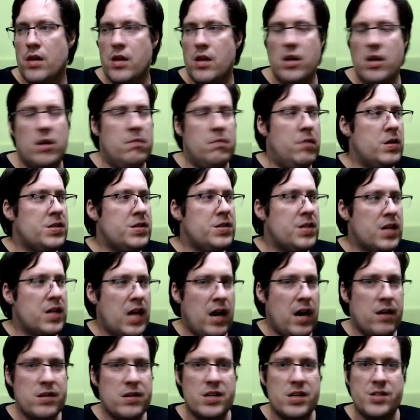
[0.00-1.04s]
Most of the
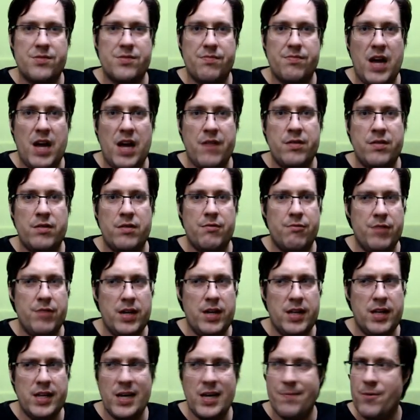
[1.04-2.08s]
characters haven't
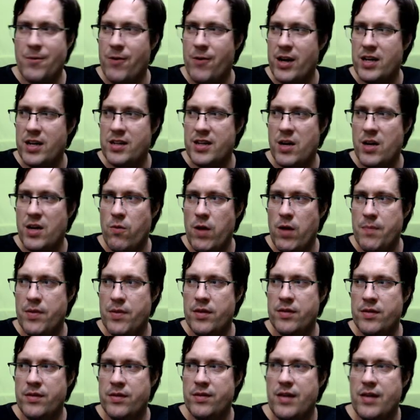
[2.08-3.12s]
really upgraded their
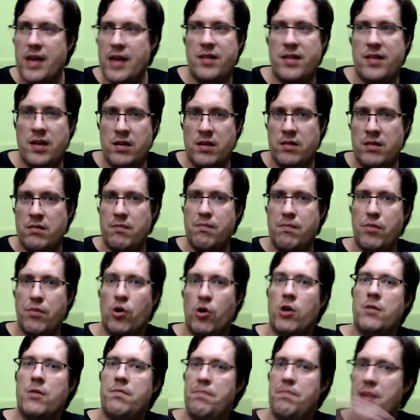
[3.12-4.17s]
weapons, as in
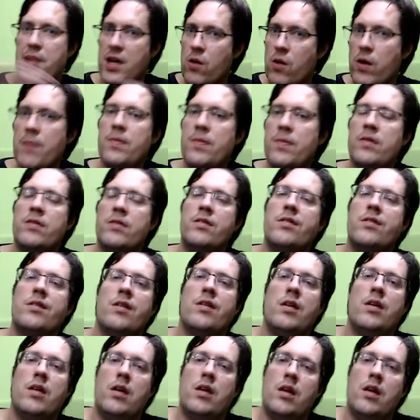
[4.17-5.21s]
bought bigger weapons.
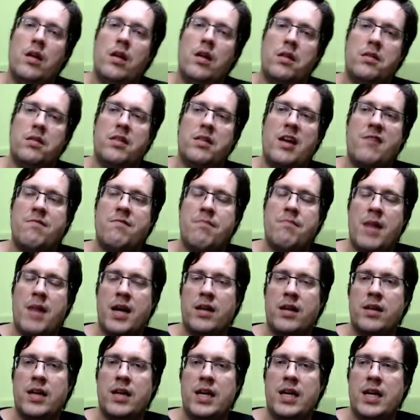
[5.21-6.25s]
They've
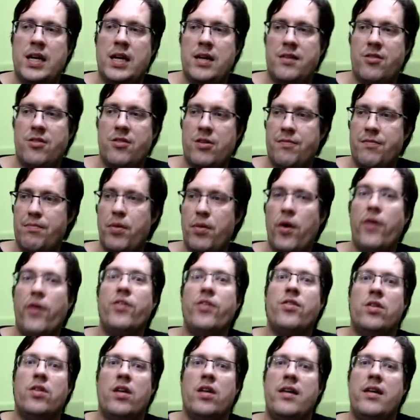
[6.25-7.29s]
mainly sort of
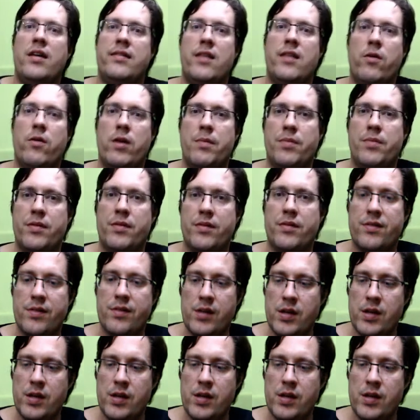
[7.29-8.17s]
personalised their weapons.